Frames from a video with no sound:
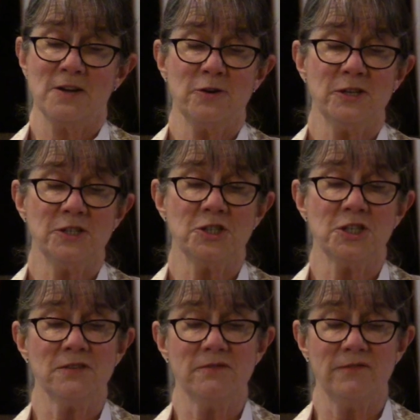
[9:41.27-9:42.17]

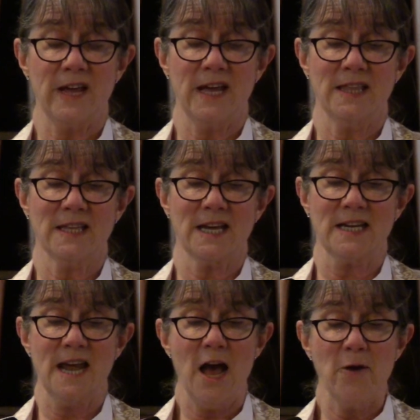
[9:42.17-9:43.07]
Christian faith
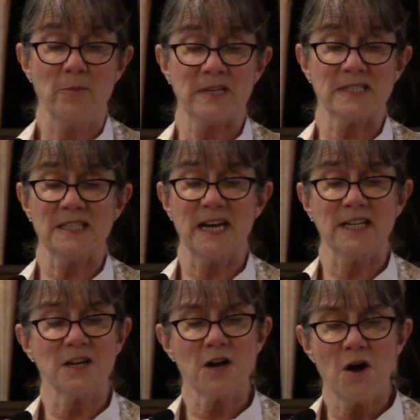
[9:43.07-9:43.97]
can help us
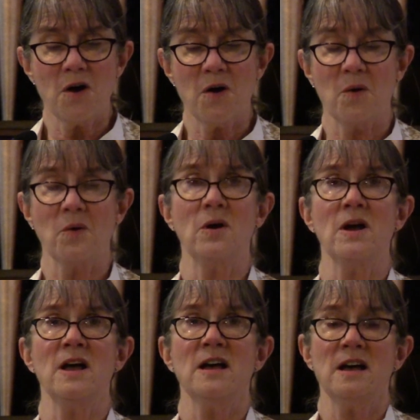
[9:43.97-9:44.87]
let go
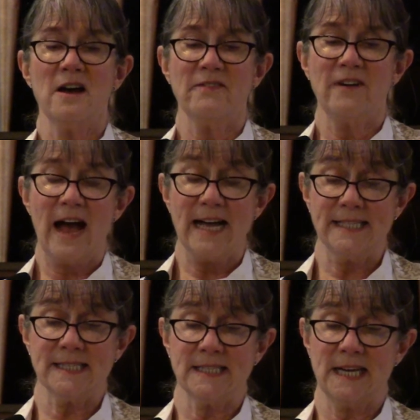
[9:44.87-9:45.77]
of
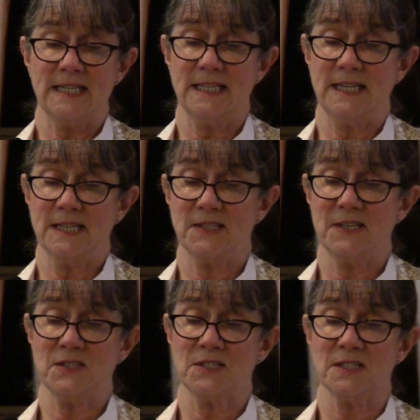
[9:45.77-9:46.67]
isolated
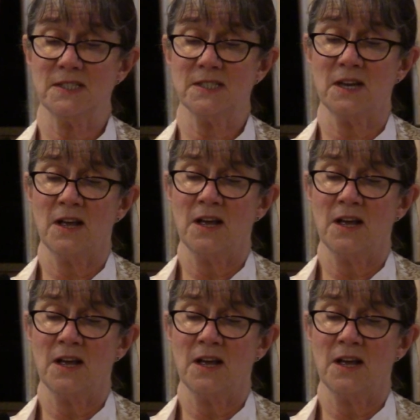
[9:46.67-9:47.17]
existence